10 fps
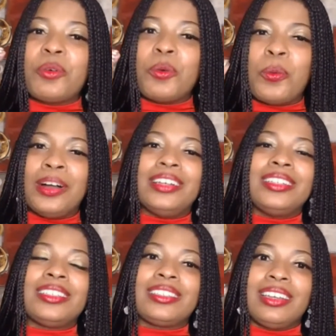
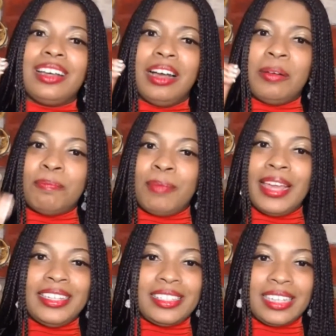was
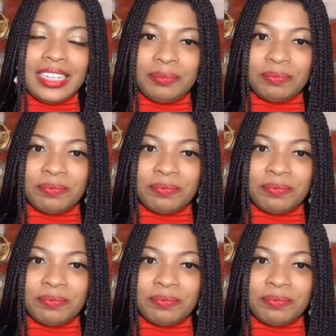amazing.